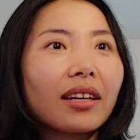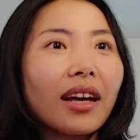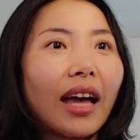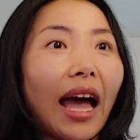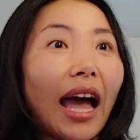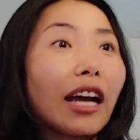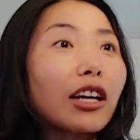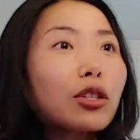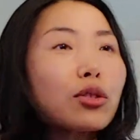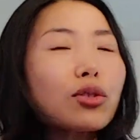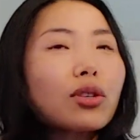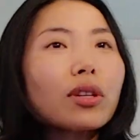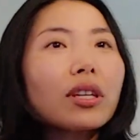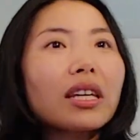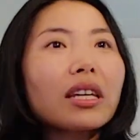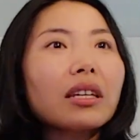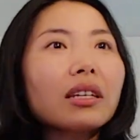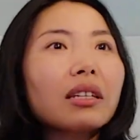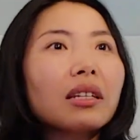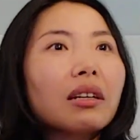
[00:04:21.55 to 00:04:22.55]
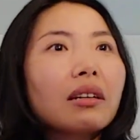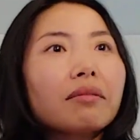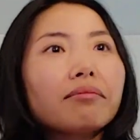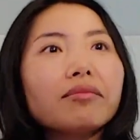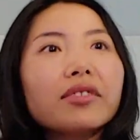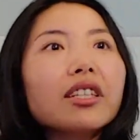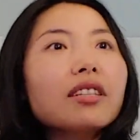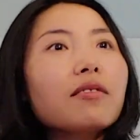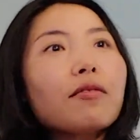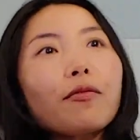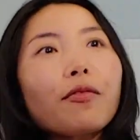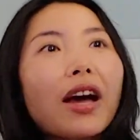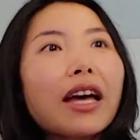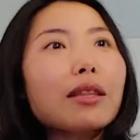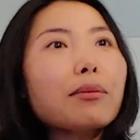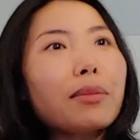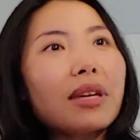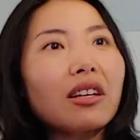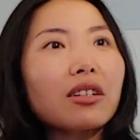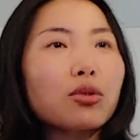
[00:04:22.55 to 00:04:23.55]
actually didn't
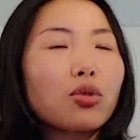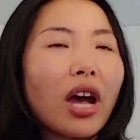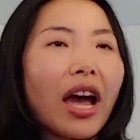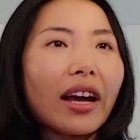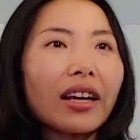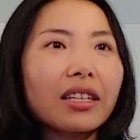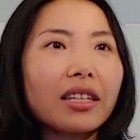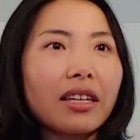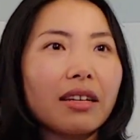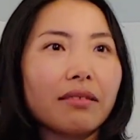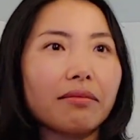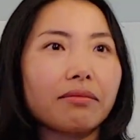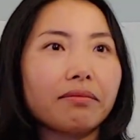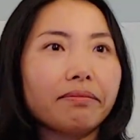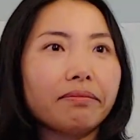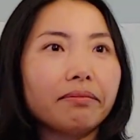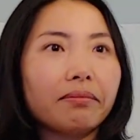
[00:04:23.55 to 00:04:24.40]
find me attractive